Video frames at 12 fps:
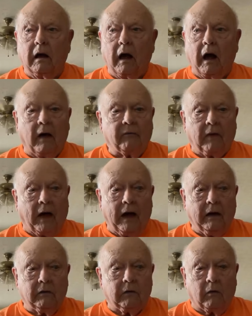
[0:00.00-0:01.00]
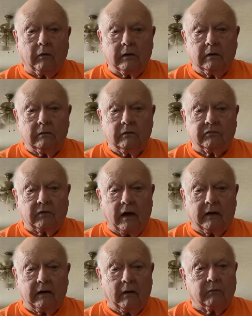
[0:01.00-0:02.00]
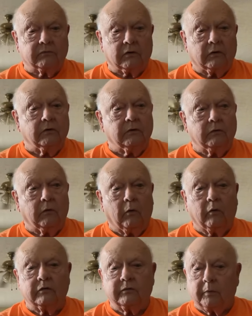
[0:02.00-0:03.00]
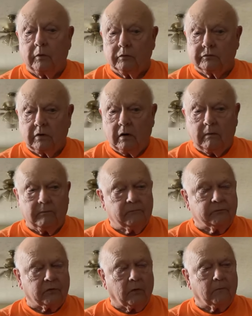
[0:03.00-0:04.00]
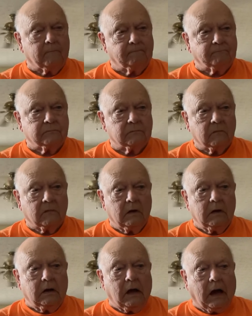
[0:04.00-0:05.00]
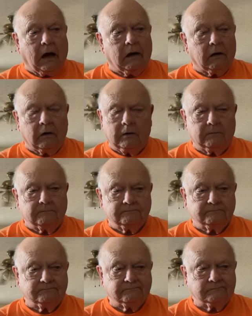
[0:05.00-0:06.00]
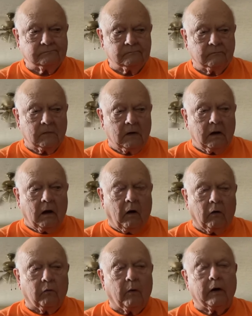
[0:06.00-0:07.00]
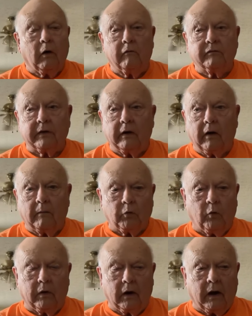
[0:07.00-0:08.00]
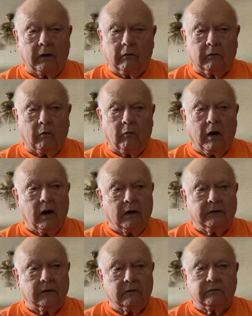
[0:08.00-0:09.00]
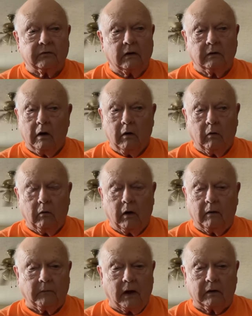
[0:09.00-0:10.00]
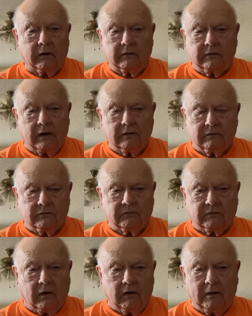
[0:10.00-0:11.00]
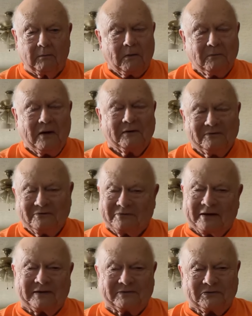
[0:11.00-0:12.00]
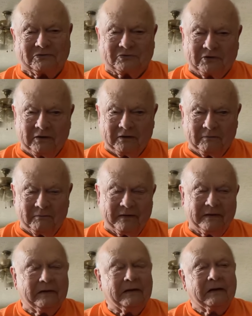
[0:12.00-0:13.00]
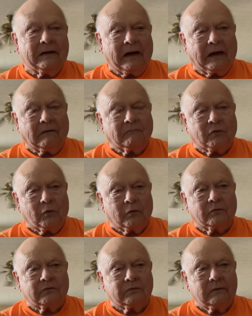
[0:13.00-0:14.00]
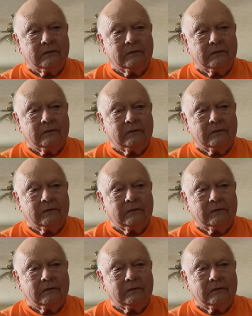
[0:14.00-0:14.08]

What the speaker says: I had already decided I was going to do the Owensboro job. So I all the way over there, I'm going, I don't know why I didn't say no. I'm not going to take this job. I'm not going to take this job. And of course,